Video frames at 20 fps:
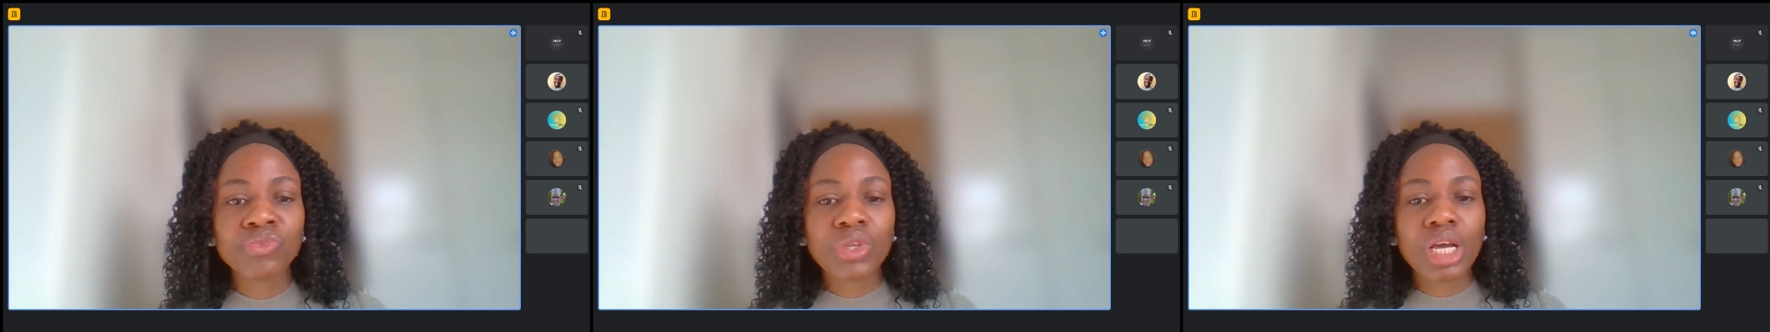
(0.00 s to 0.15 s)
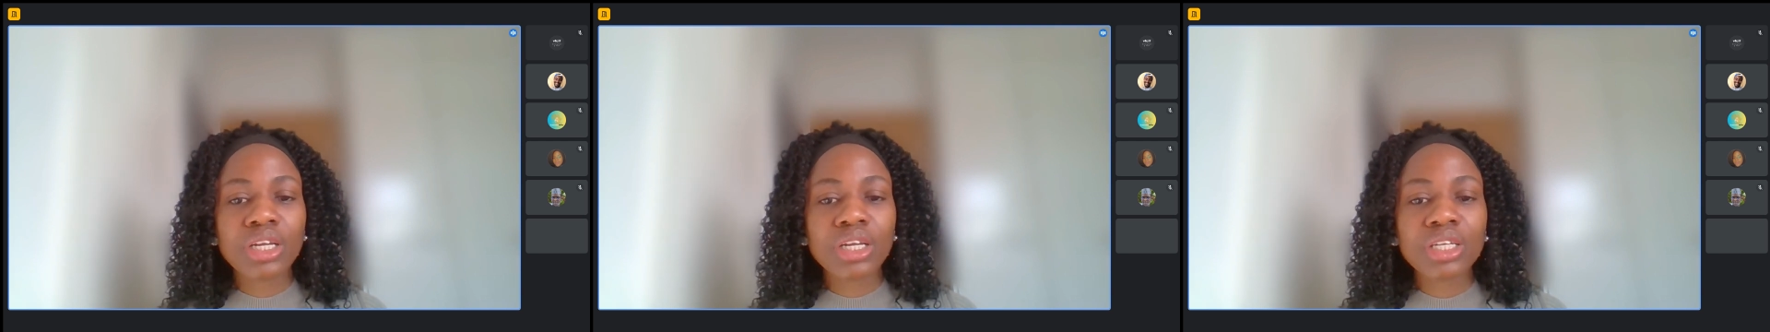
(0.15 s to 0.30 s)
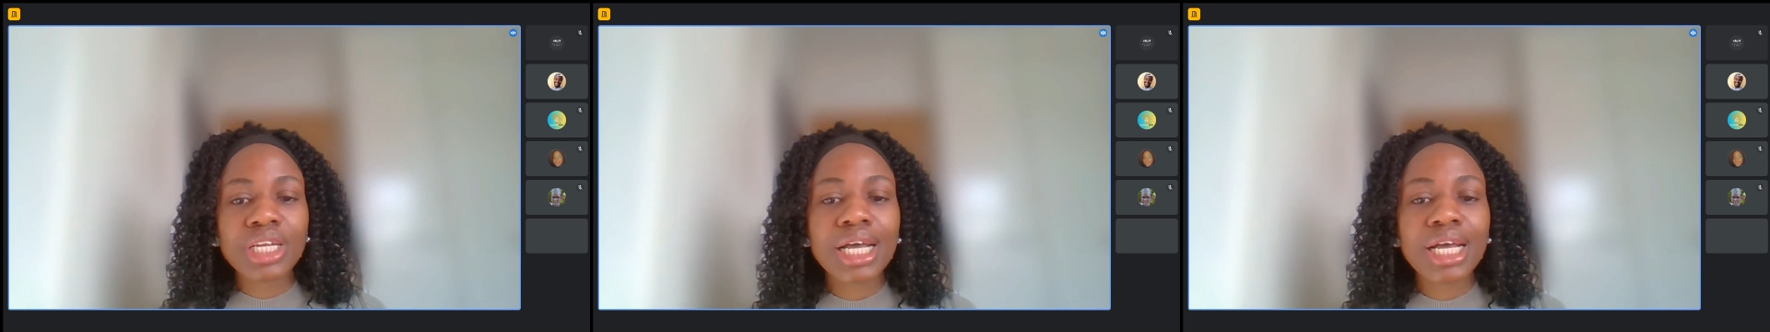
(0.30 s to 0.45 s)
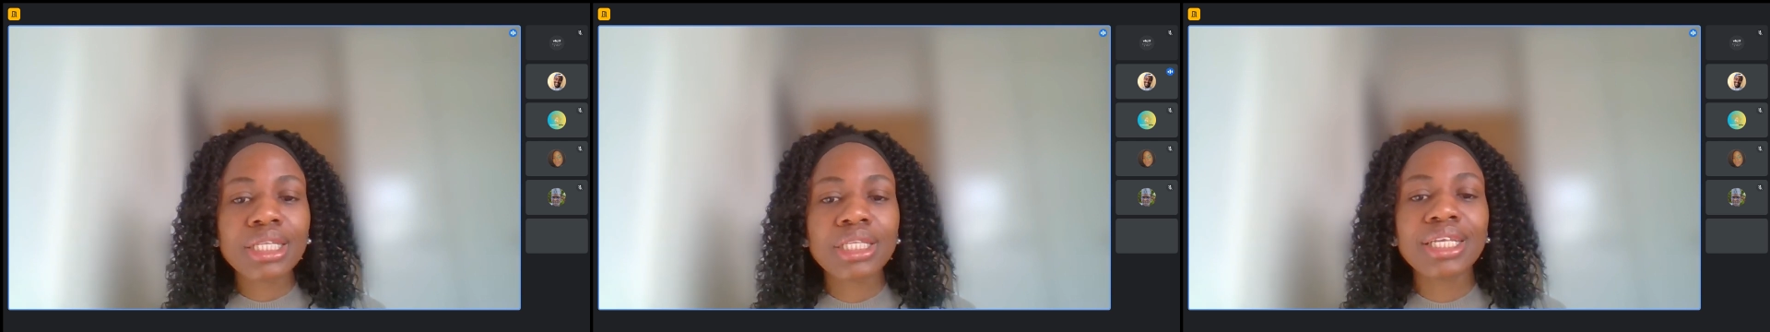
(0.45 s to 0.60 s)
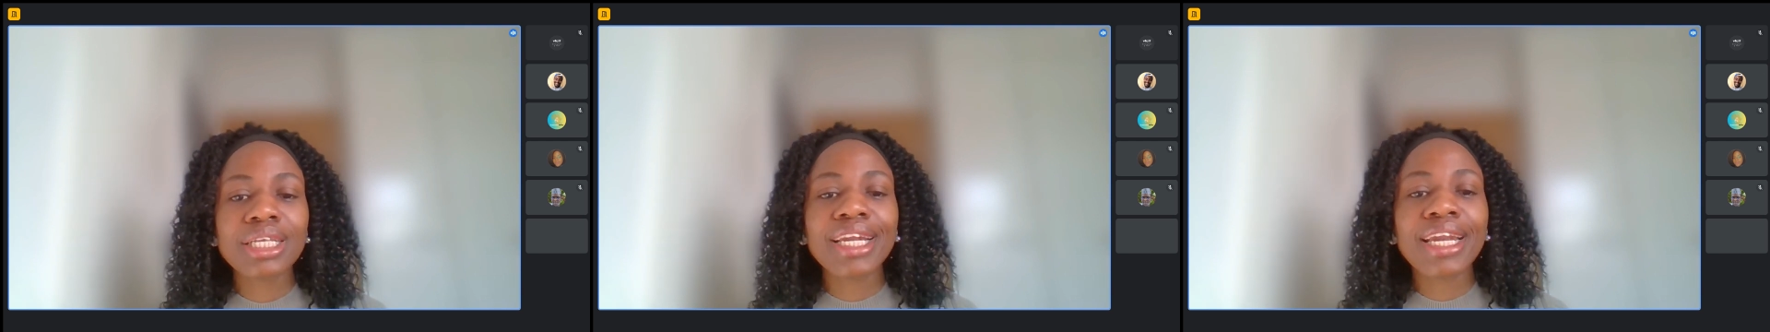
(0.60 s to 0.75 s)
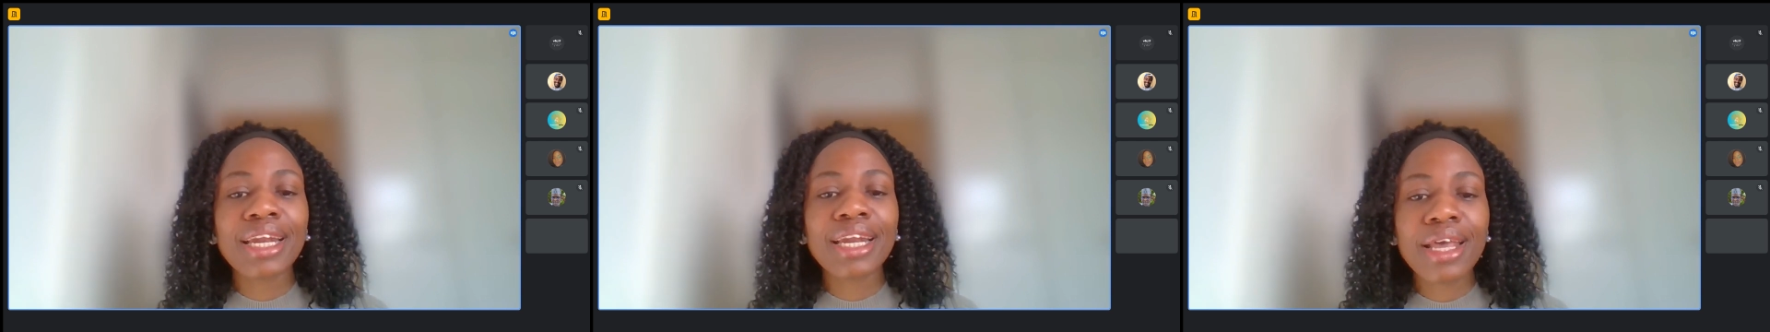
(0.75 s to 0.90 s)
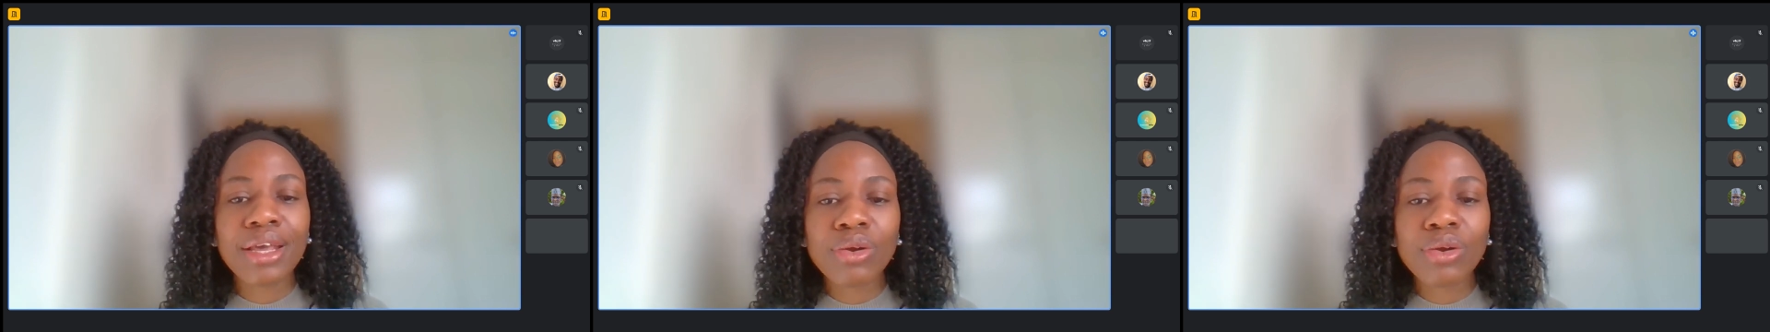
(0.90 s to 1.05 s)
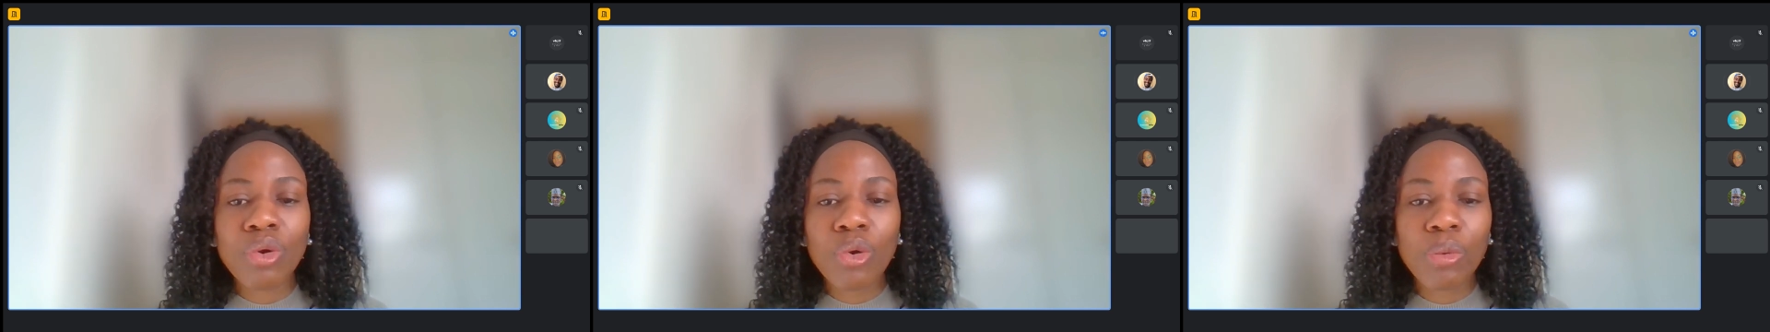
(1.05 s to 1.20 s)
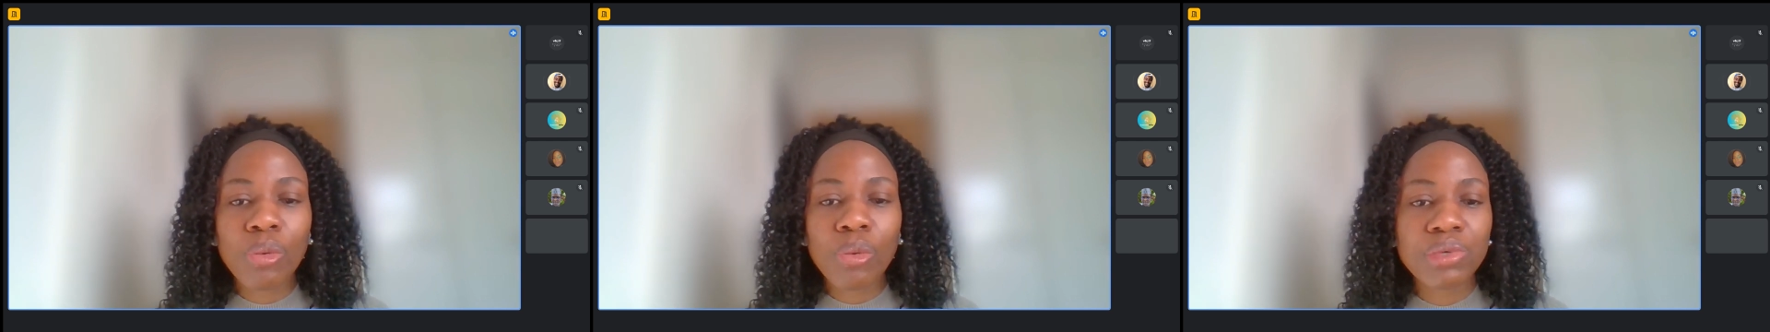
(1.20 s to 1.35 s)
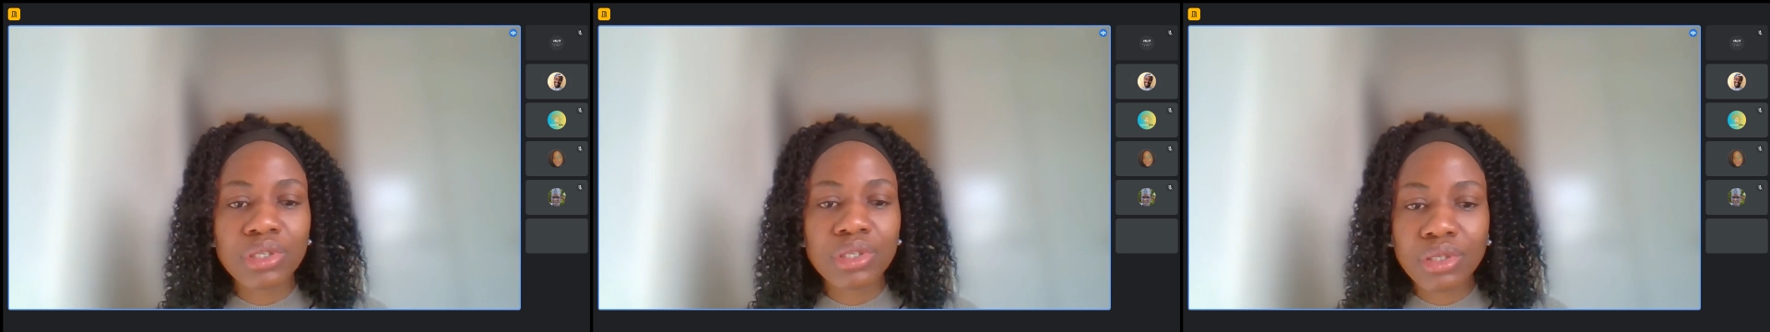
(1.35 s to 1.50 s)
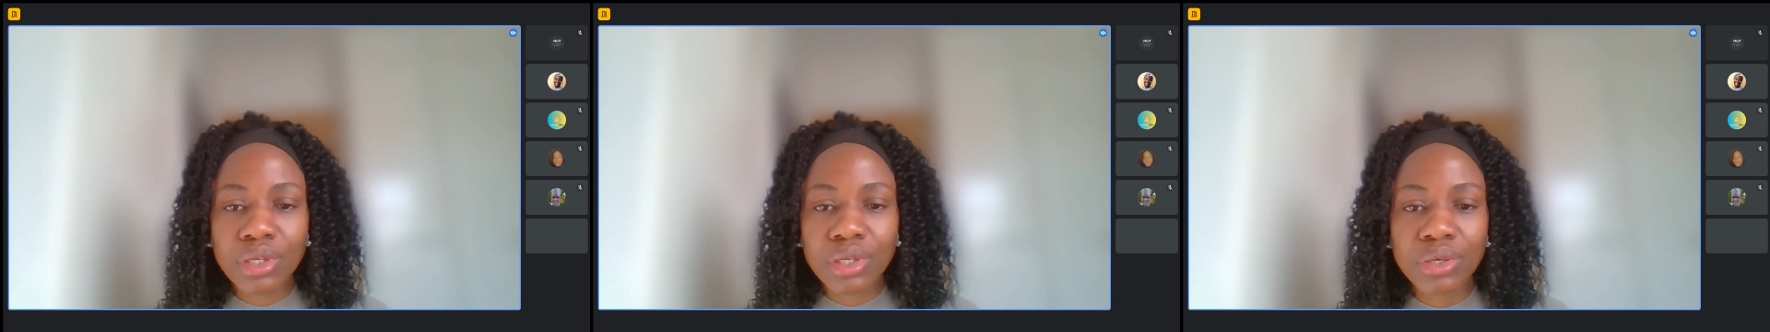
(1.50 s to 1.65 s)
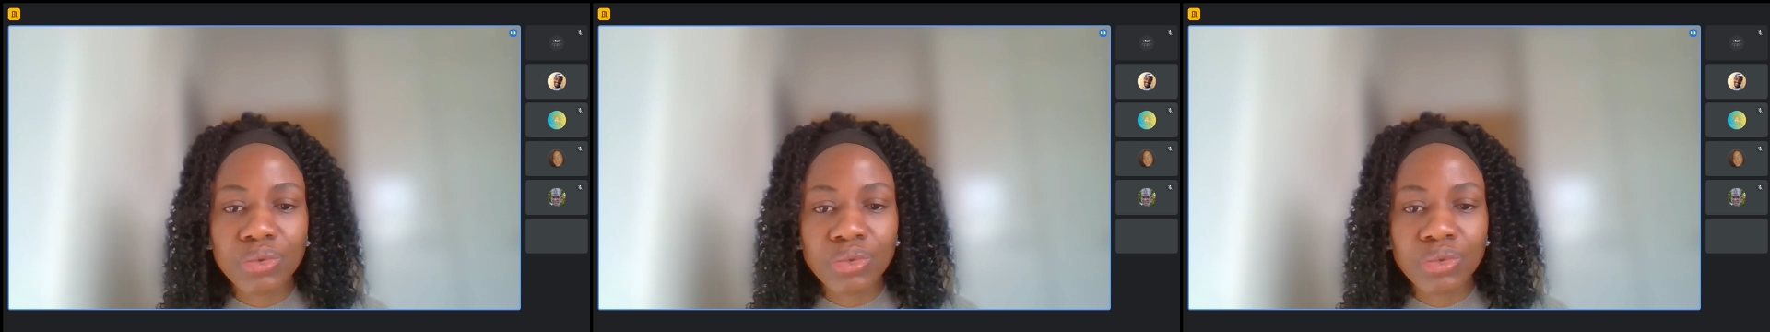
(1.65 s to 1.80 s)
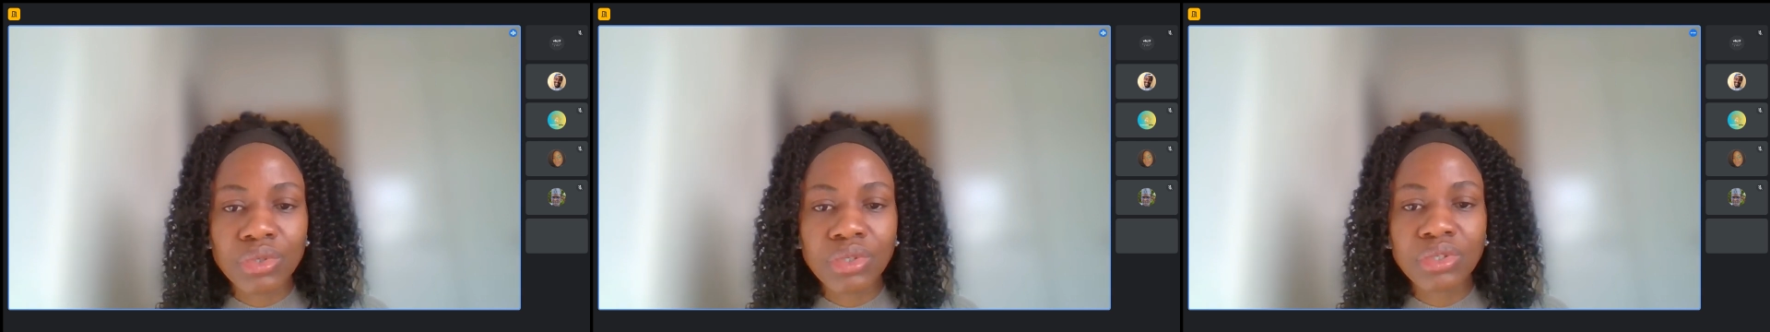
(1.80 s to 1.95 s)
Another thing, learn coping
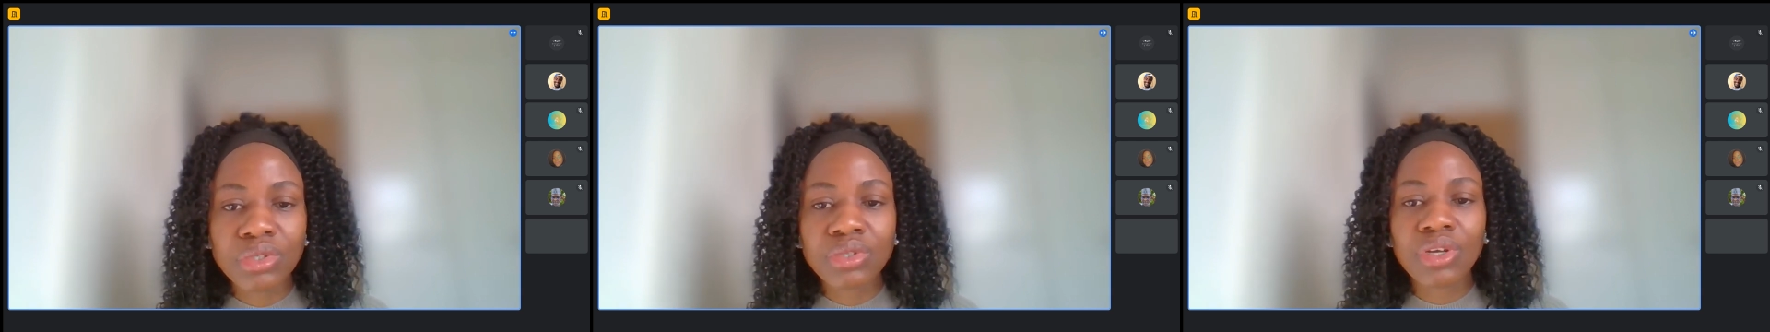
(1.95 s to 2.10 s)
skills.